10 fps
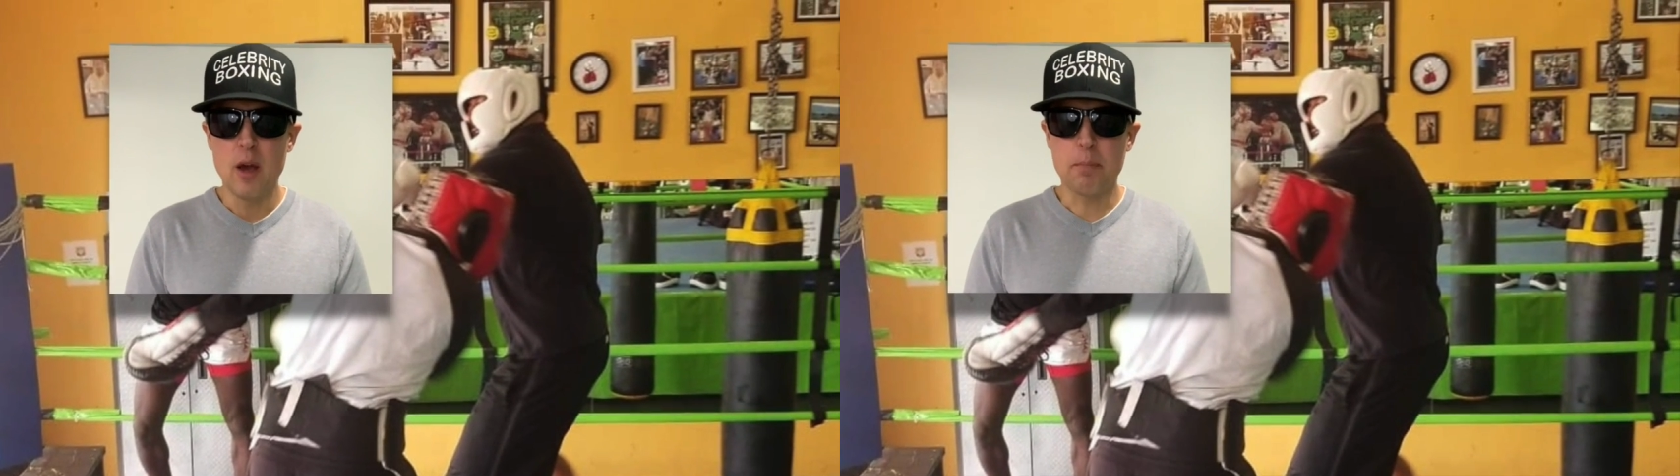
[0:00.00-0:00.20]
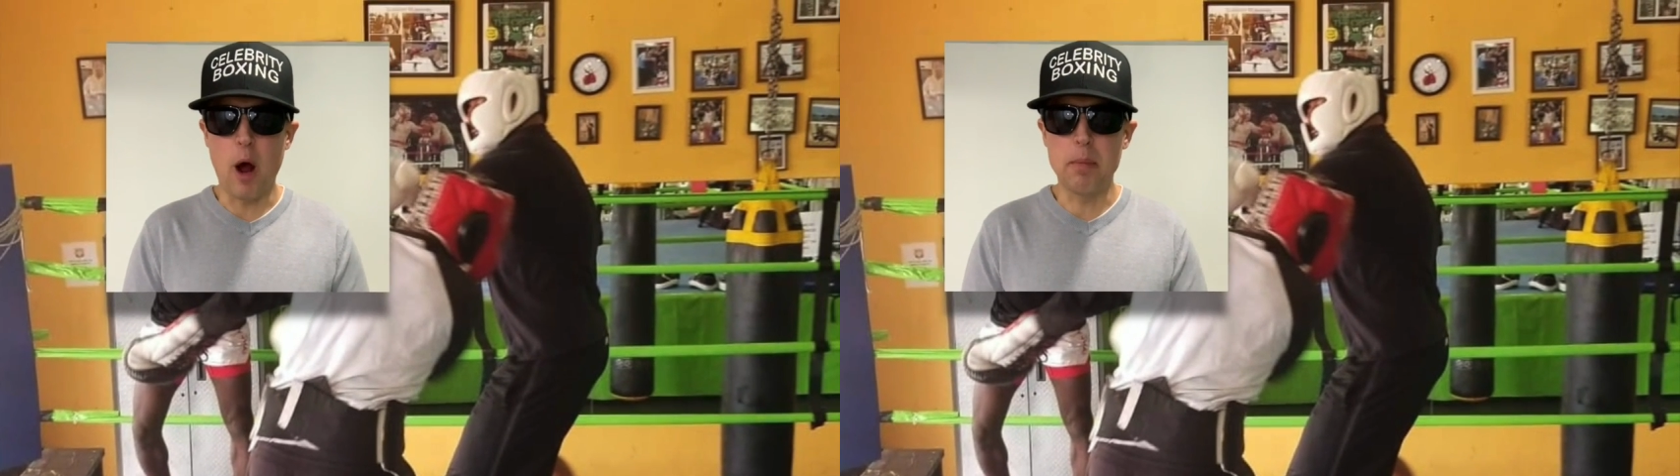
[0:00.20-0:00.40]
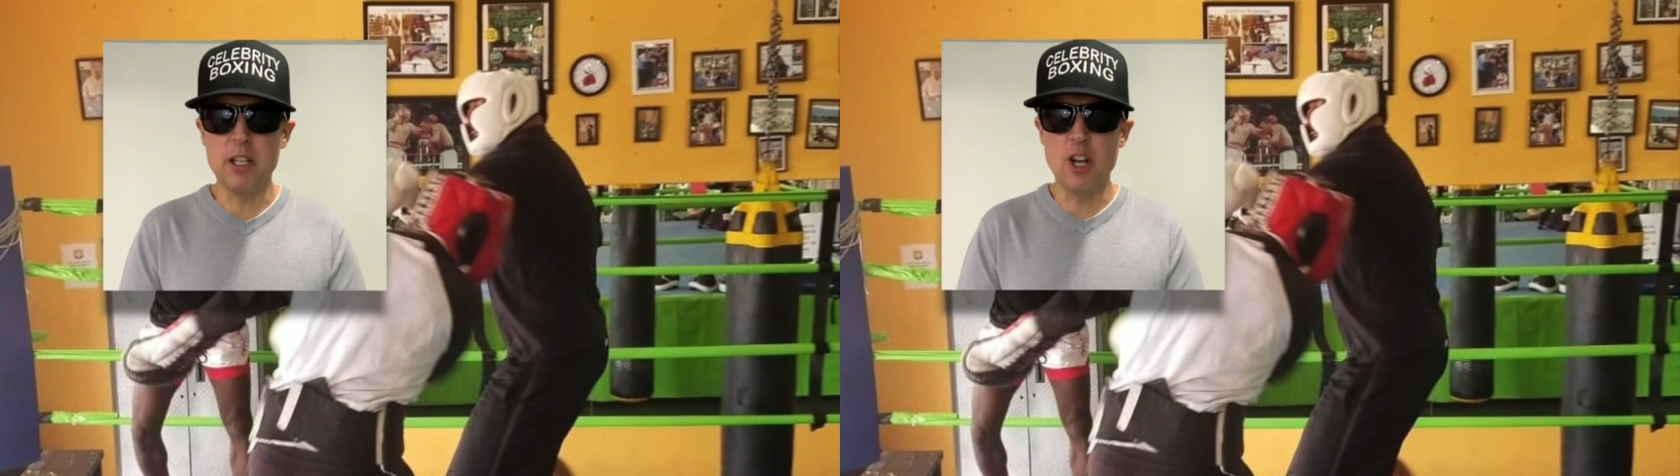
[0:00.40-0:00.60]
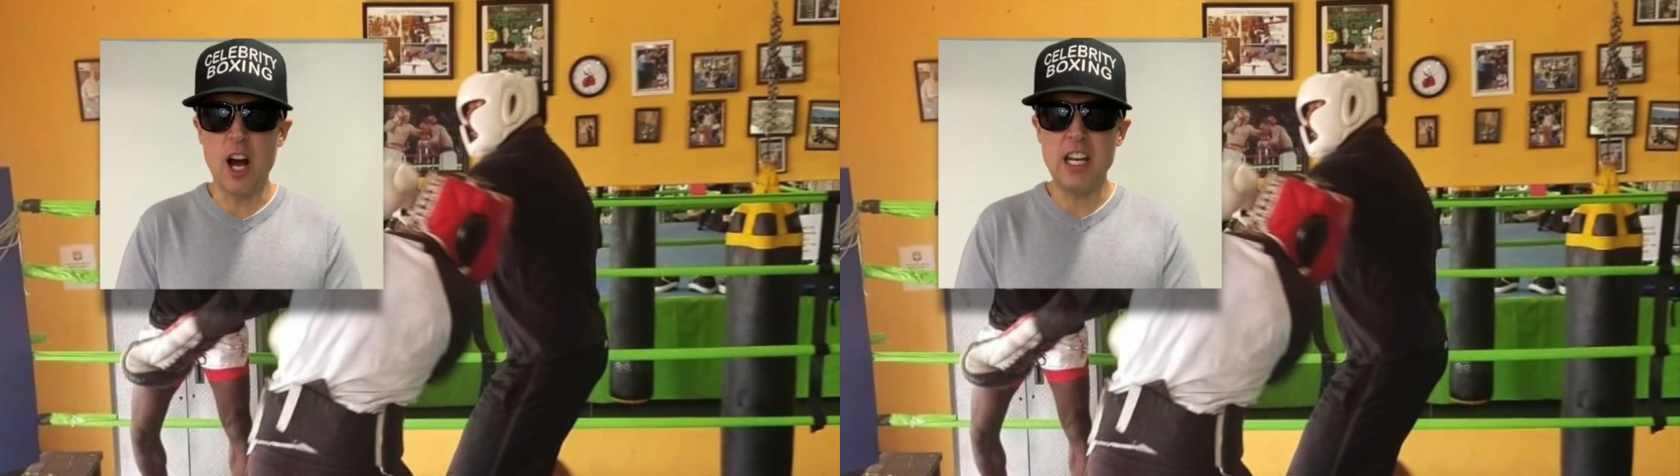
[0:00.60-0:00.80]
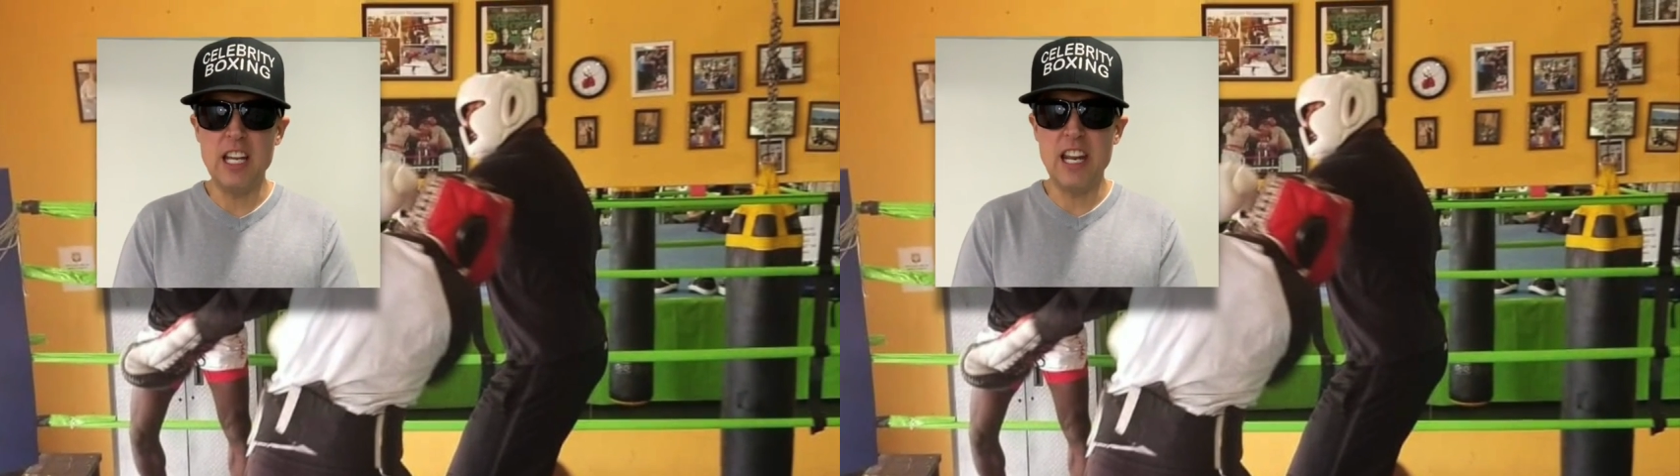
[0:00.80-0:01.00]
probably
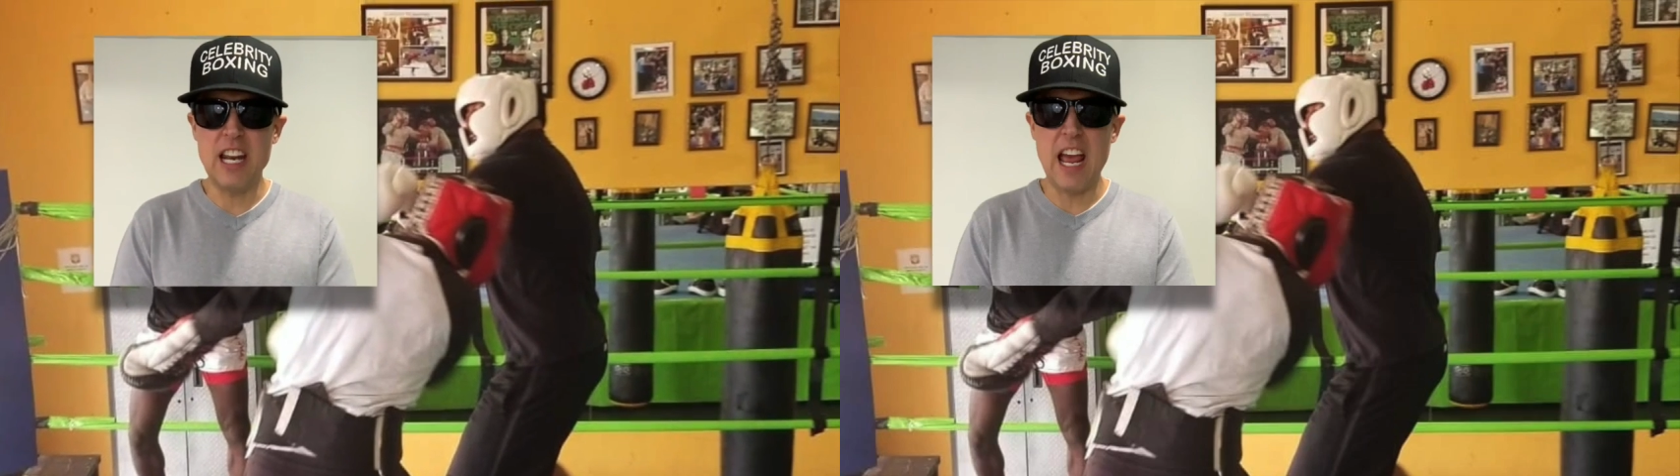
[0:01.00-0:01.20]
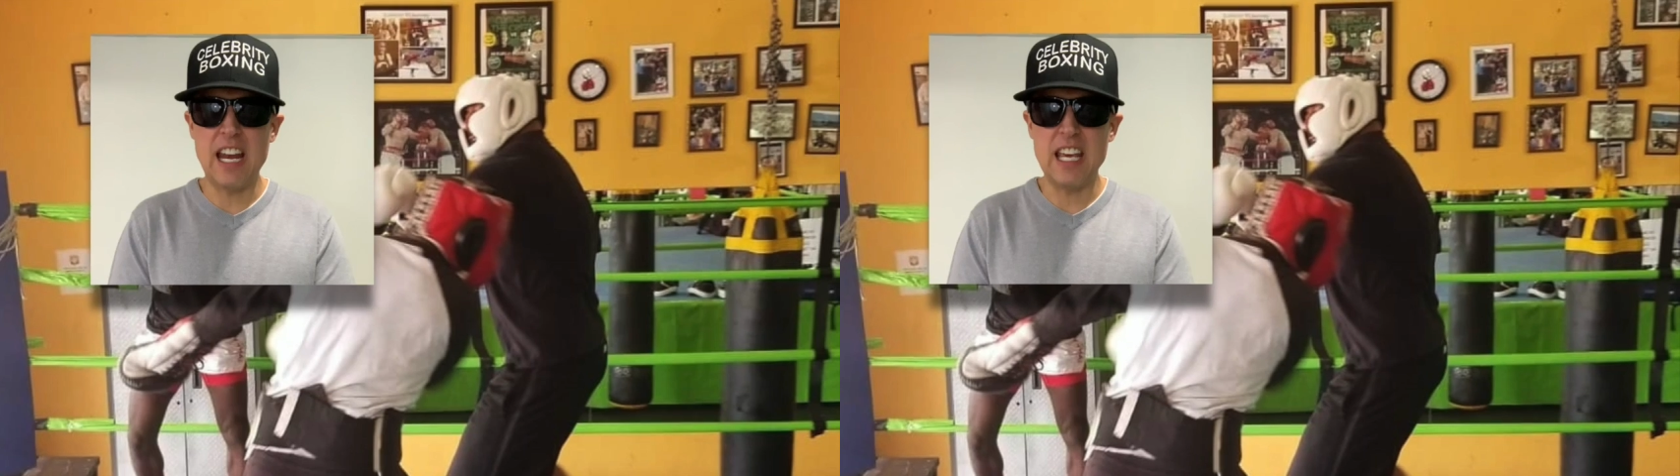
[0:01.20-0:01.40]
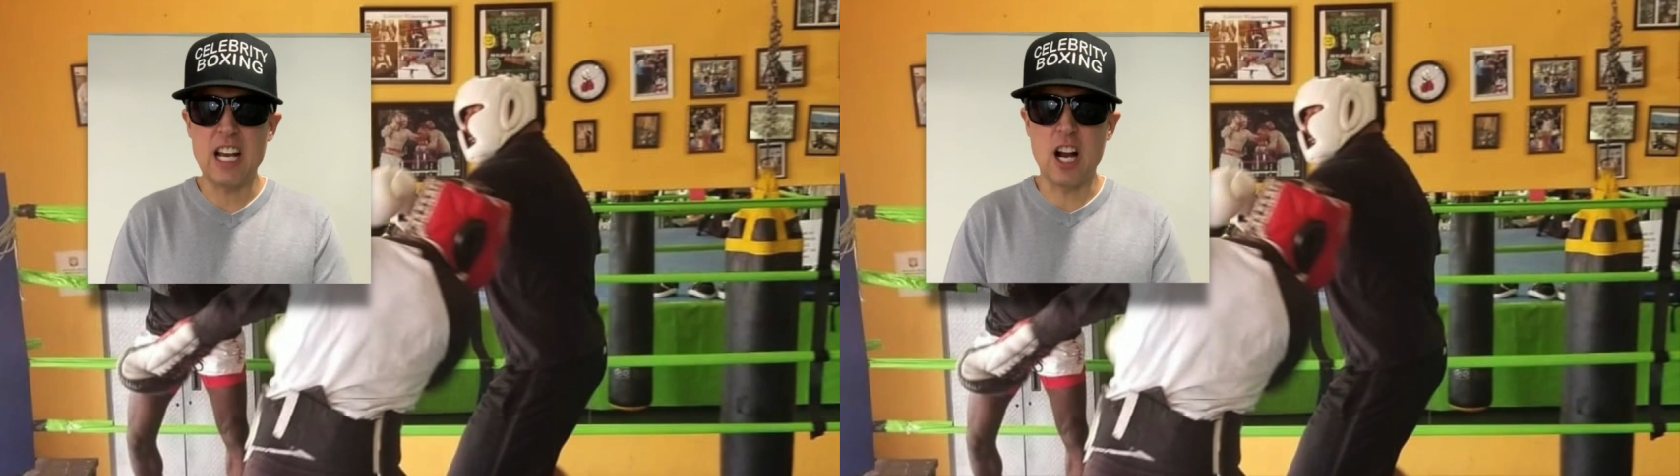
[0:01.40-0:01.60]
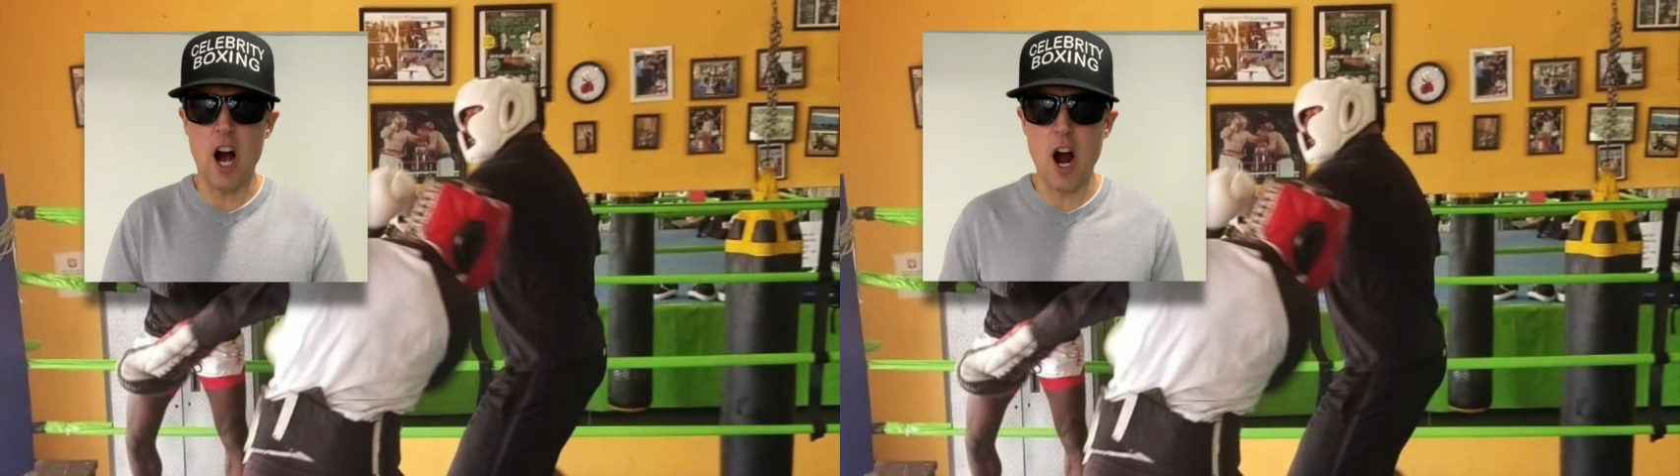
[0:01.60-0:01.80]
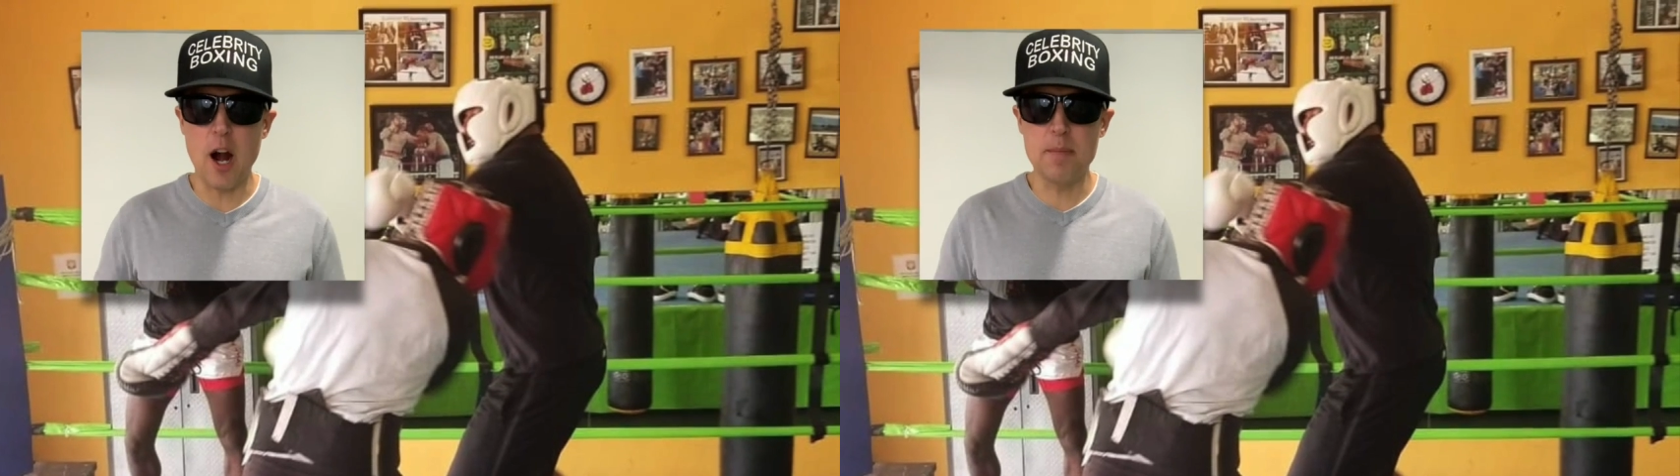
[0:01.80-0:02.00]
not eating any
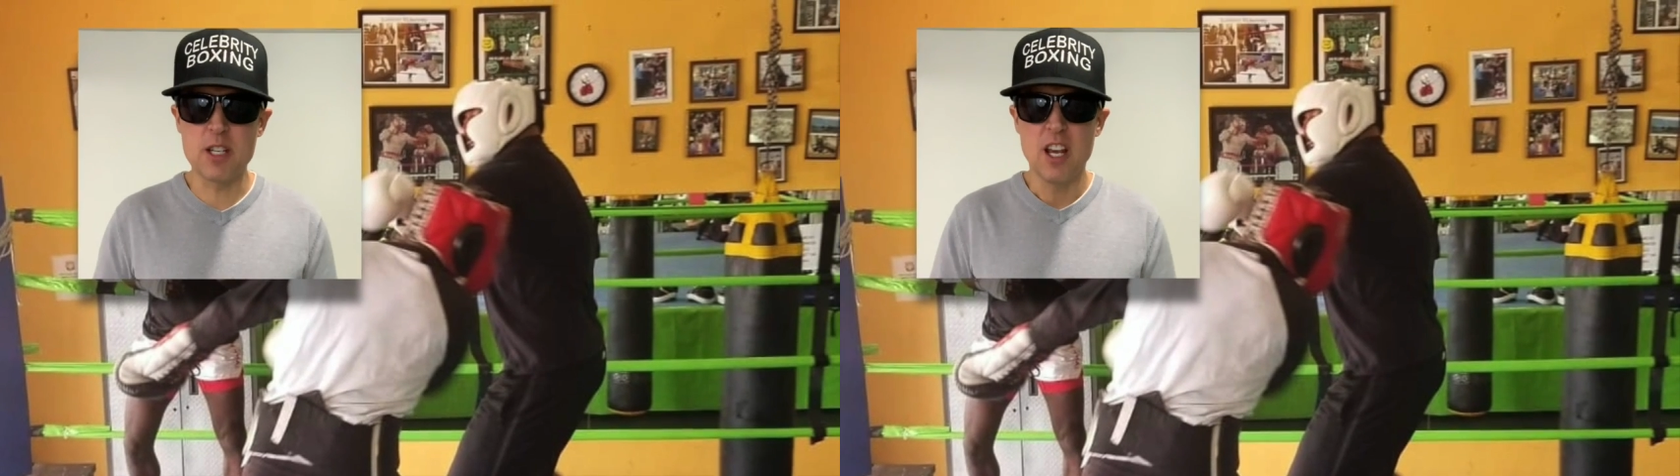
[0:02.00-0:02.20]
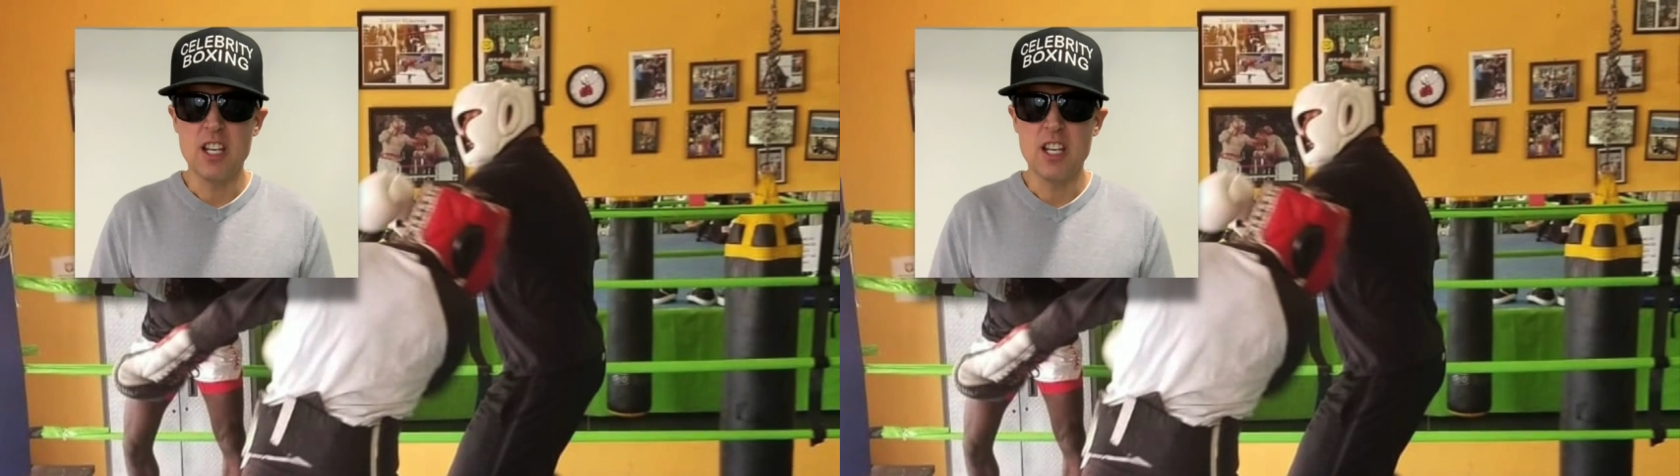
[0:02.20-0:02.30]
carbs,